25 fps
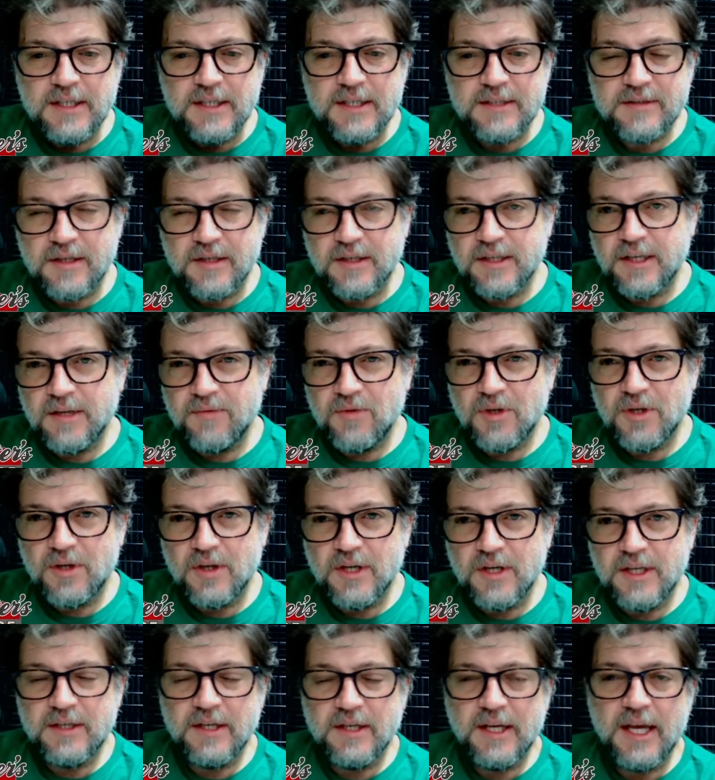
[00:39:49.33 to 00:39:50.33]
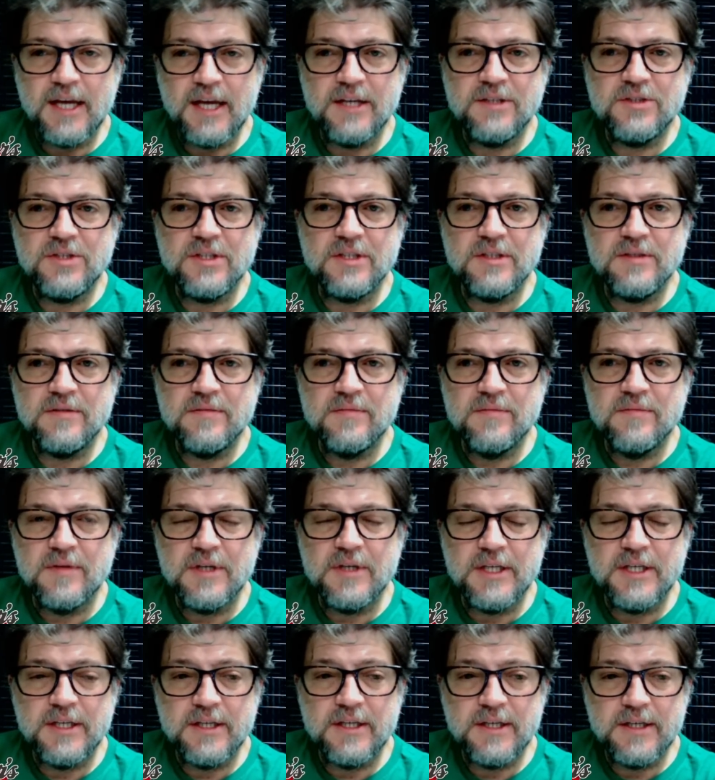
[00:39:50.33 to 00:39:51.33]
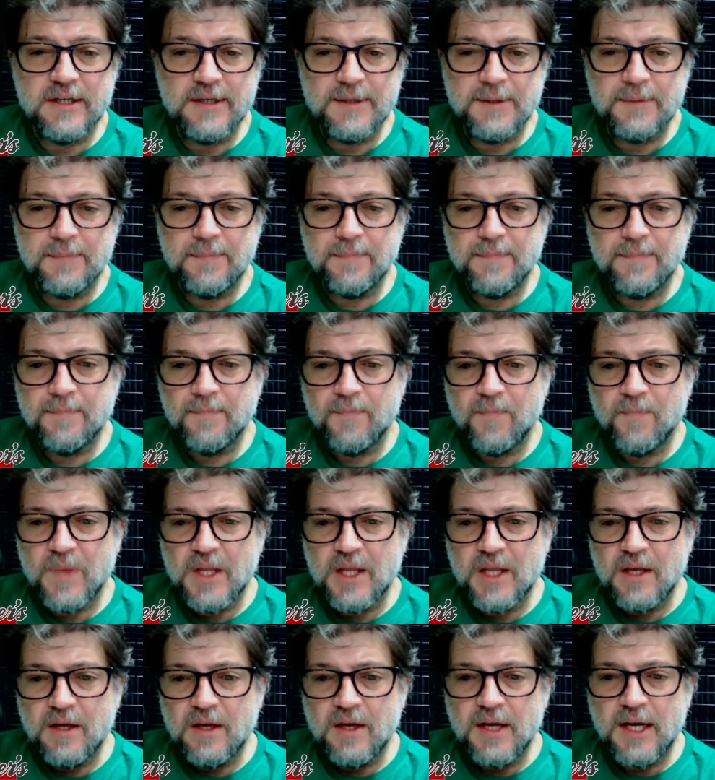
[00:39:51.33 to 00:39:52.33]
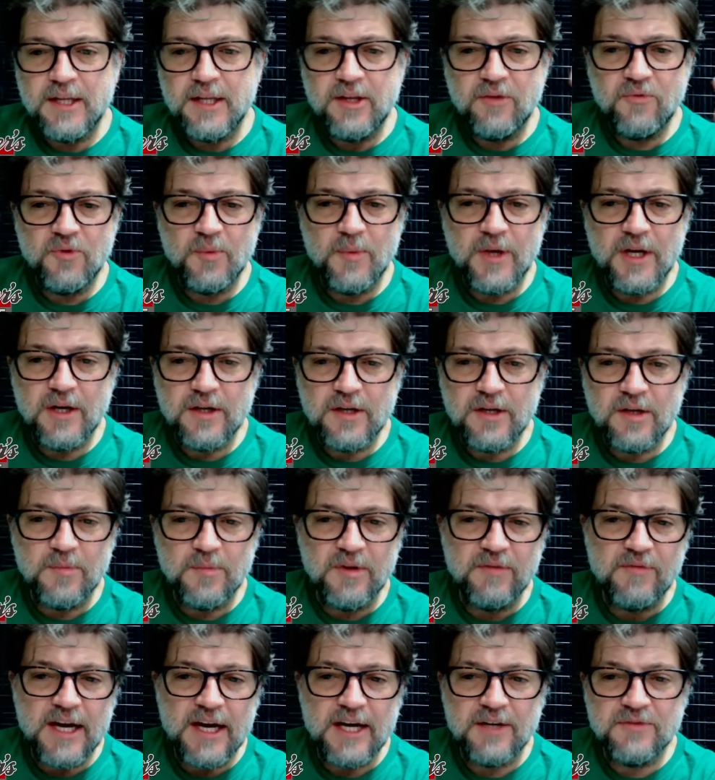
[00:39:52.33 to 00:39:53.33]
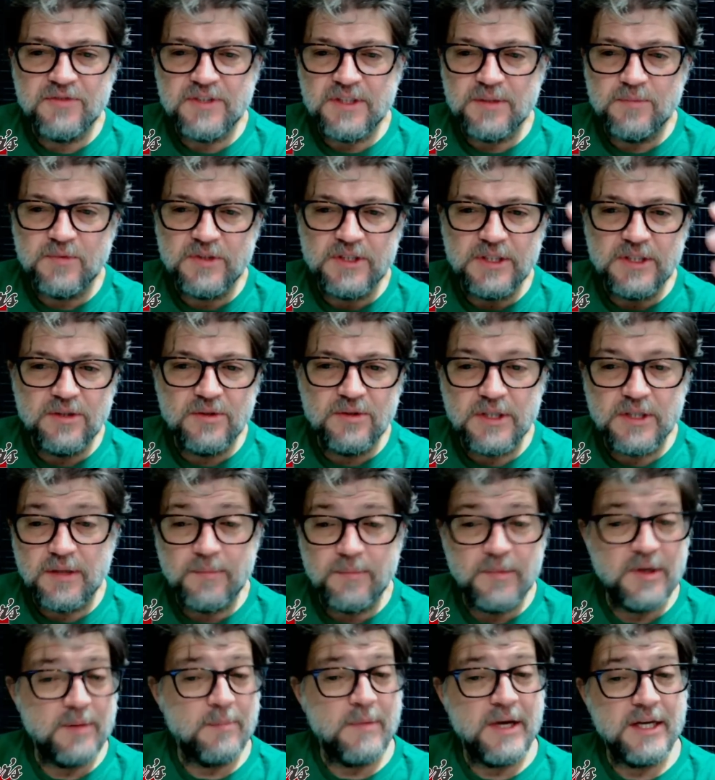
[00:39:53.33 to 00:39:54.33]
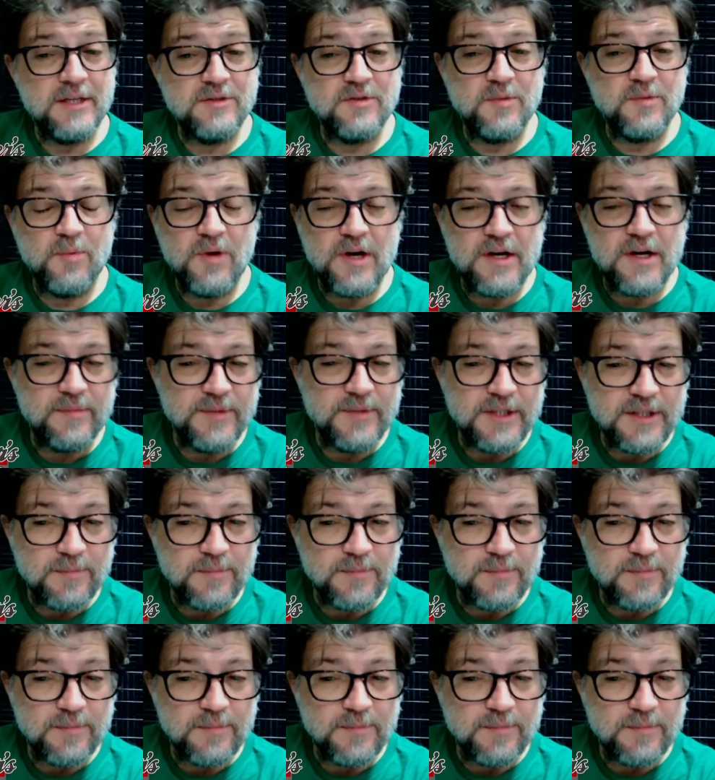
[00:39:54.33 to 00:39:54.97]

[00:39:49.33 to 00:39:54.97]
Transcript: That's going to give you a good indication. And then from there, it could be valve stem seal. It could be a major problem.